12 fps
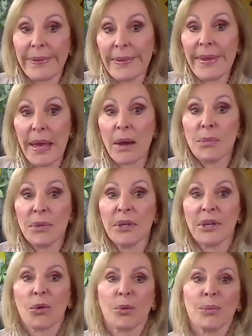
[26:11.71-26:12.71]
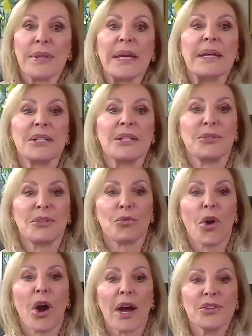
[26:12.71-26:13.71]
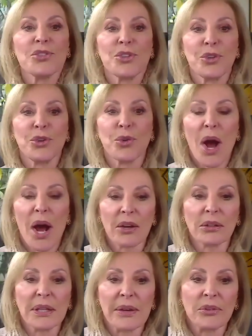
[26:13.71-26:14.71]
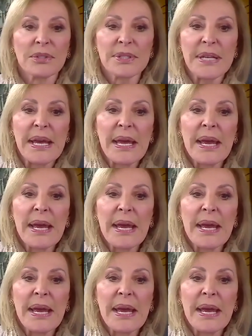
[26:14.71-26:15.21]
them, you know, or where they can rise to higher levels.